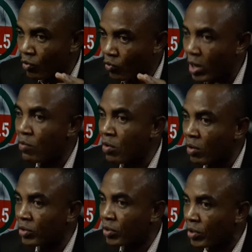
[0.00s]
We will
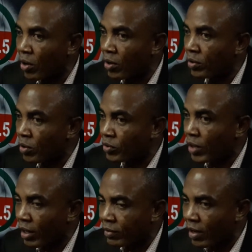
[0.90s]
want to call those
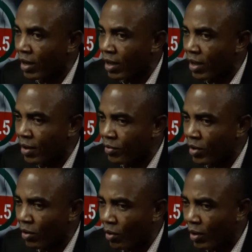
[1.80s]
things, uh,
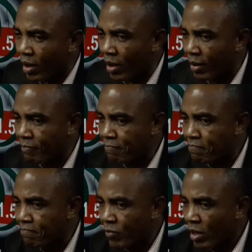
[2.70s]
you know, um,